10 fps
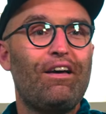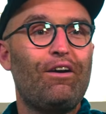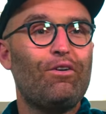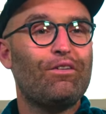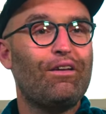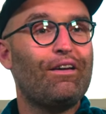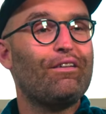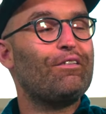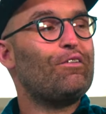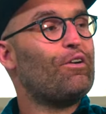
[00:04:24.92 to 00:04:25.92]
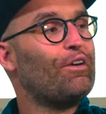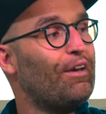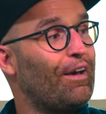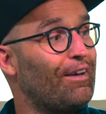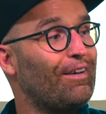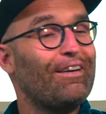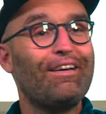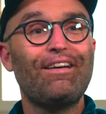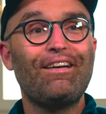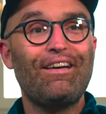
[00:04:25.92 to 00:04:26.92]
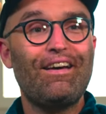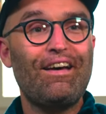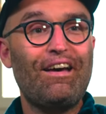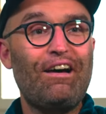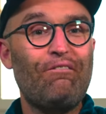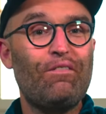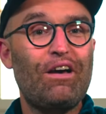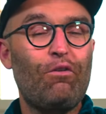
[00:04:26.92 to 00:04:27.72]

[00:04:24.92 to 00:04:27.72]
I was like, okay. Um,